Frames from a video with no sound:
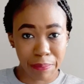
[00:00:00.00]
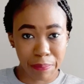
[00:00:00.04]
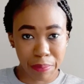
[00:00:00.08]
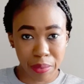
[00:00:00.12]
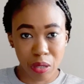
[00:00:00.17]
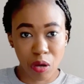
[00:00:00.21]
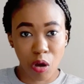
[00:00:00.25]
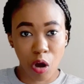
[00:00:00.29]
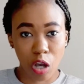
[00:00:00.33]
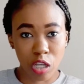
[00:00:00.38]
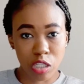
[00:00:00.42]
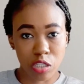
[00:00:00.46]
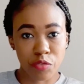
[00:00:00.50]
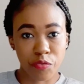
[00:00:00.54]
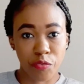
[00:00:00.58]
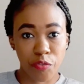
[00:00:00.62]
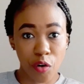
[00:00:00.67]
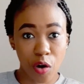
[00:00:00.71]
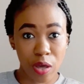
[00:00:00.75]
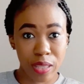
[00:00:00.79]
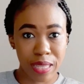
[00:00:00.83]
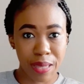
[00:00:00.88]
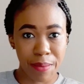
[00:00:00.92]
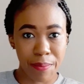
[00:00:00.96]
because
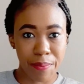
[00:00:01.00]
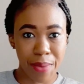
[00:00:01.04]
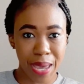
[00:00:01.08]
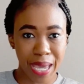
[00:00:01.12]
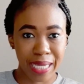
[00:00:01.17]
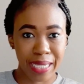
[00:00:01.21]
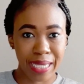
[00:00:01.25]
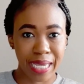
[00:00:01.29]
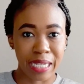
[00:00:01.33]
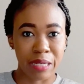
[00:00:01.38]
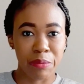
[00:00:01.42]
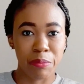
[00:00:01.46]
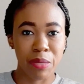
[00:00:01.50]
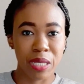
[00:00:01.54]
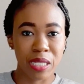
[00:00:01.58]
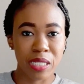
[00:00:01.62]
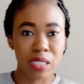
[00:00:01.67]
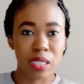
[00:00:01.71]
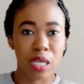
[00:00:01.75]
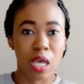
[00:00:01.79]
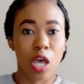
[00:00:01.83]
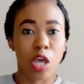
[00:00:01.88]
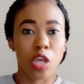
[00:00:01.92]
for the bank it means